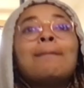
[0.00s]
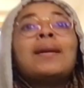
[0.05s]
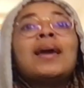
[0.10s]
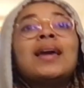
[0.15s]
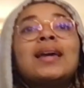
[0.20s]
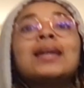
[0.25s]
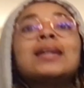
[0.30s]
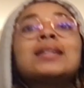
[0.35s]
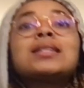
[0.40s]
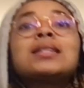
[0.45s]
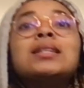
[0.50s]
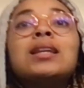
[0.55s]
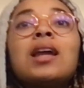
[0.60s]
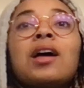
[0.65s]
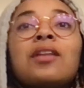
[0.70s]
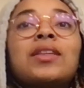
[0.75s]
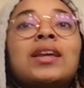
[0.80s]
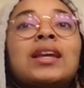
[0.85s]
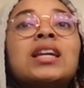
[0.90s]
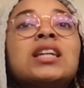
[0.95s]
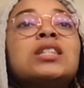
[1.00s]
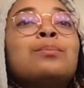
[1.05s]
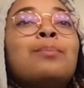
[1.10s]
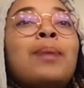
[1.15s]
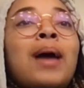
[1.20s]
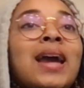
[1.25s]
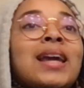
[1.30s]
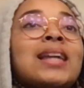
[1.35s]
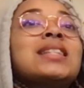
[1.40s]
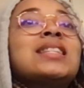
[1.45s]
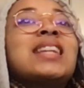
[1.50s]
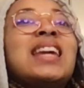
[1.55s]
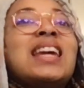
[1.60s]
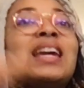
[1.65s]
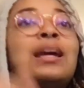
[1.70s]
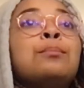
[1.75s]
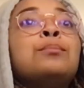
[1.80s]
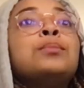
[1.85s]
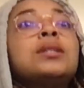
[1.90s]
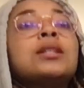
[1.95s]
man gets nothing. His bag is
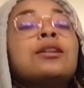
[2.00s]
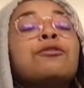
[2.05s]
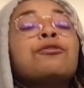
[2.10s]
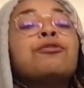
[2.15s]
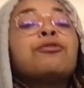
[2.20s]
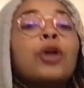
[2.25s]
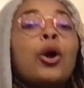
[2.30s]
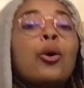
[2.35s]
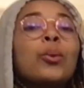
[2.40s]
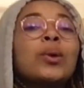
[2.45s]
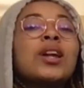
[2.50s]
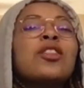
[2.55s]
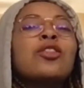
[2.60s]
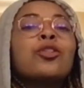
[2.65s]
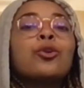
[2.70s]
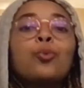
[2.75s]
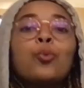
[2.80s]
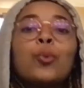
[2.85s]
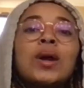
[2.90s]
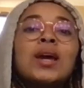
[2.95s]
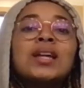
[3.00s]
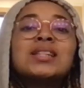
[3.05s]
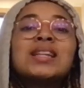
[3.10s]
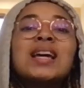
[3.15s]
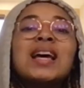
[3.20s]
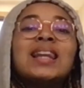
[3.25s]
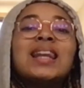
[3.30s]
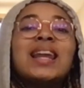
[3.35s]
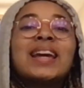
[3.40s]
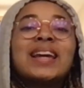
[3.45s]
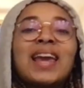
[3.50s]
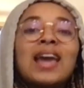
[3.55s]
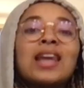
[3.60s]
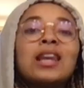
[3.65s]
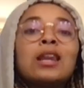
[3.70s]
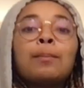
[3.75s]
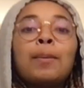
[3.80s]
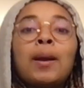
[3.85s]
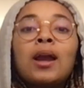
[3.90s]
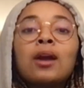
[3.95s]
empty, flowing in the wind, like
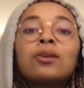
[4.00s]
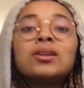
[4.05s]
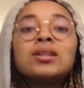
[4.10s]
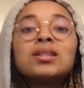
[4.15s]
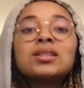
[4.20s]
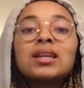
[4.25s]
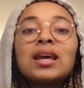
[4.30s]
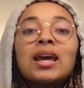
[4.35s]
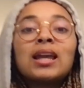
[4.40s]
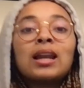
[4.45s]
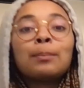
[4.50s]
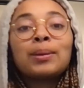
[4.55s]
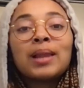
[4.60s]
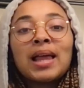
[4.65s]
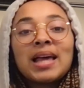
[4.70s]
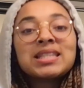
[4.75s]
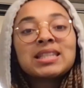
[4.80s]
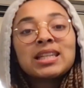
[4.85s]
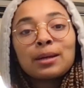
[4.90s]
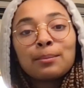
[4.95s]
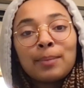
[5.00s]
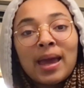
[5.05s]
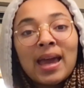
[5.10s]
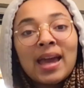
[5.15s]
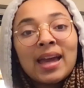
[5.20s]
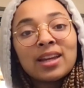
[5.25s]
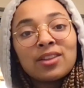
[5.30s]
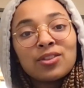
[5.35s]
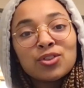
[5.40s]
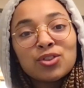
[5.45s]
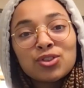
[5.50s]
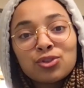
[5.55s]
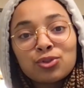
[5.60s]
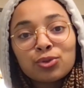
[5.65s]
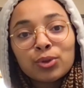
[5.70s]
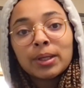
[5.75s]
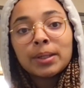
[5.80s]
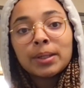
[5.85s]
Katy Perry said, a plastic bag in the street.